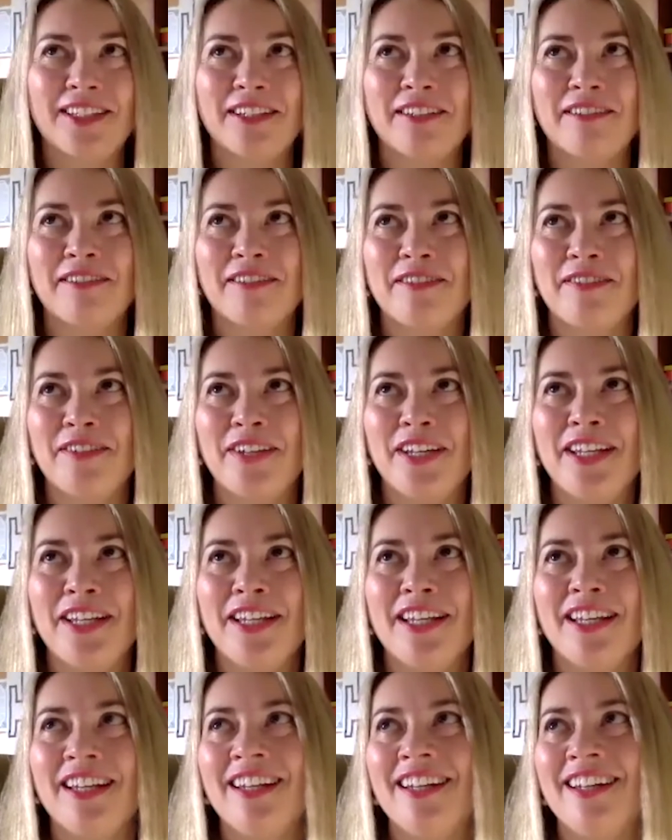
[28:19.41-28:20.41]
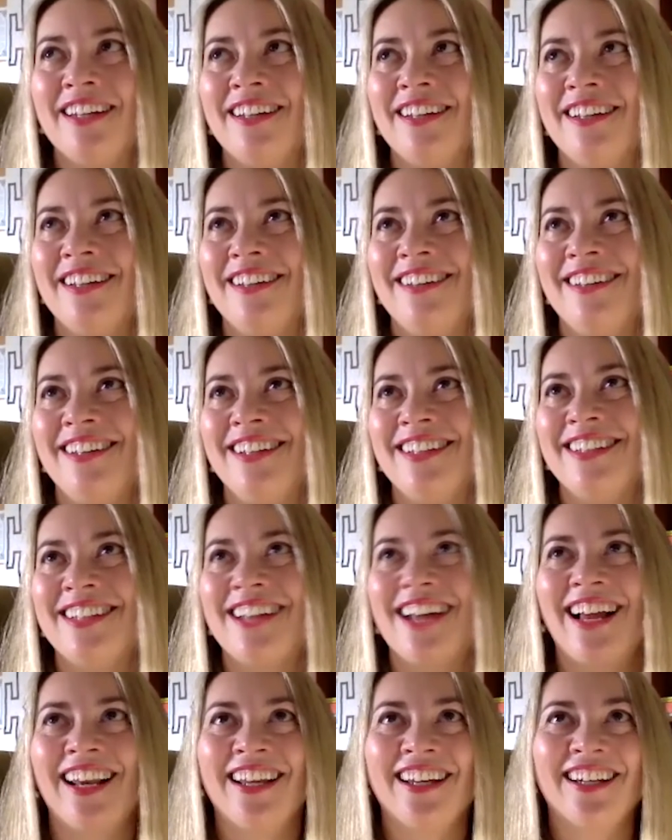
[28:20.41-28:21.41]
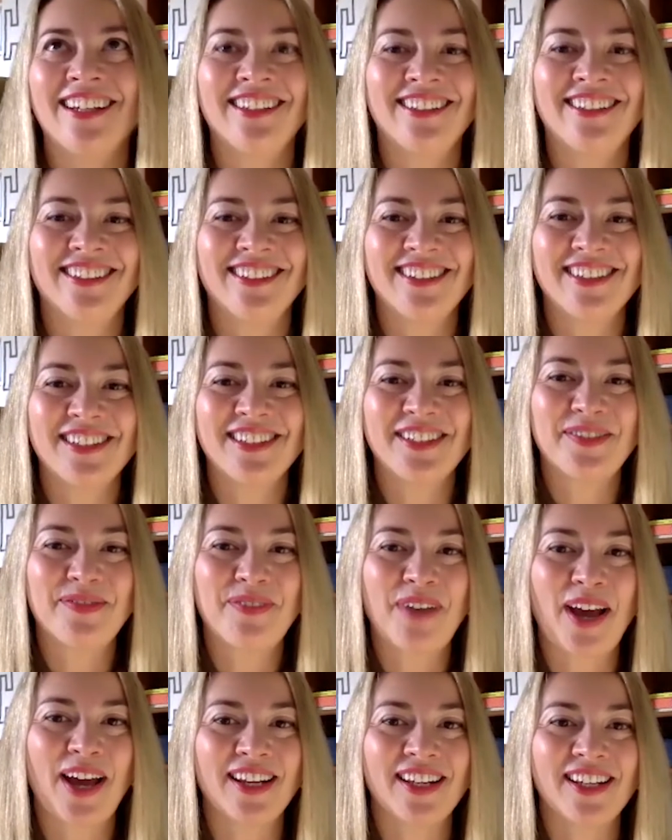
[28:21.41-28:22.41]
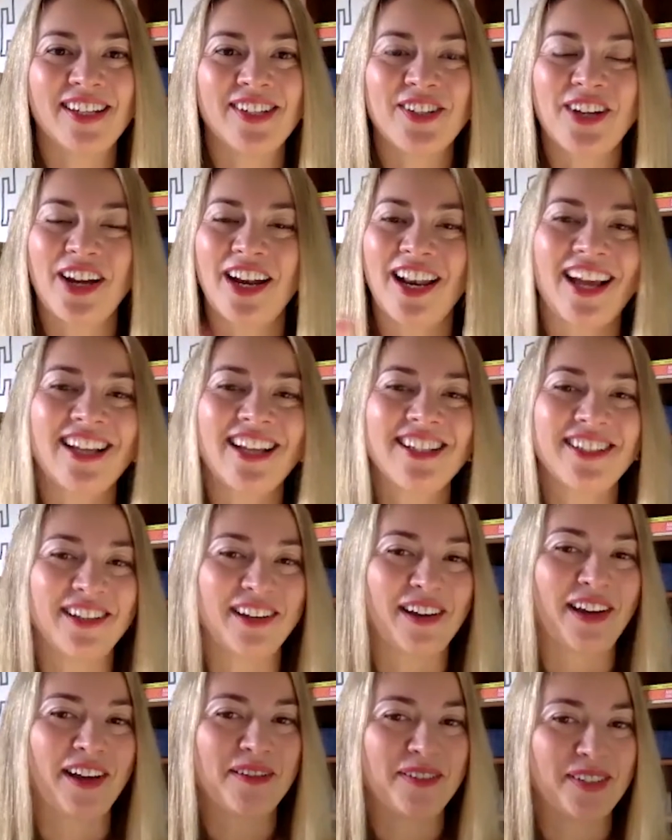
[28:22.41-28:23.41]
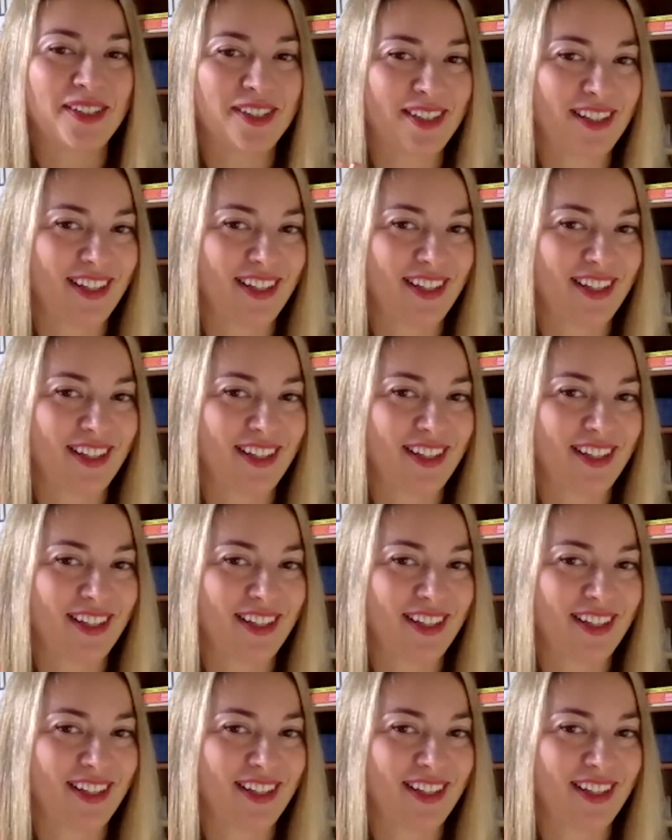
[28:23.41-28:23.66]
So Romanian, Italian, and Spanish are Latin language.